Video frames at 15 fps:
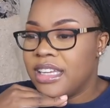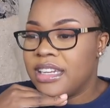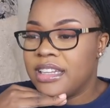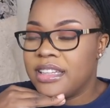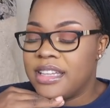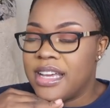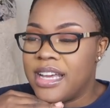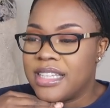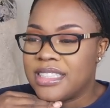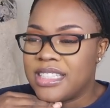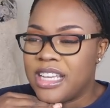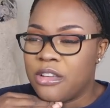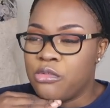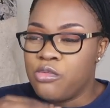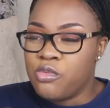In the last
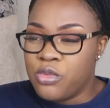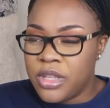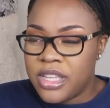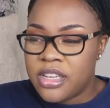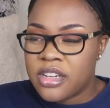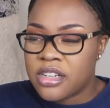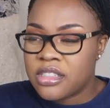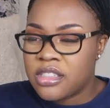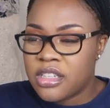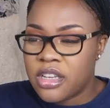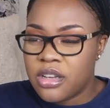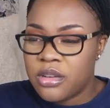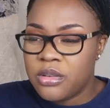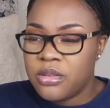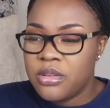like week or
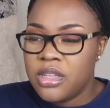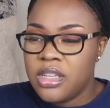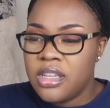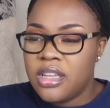so,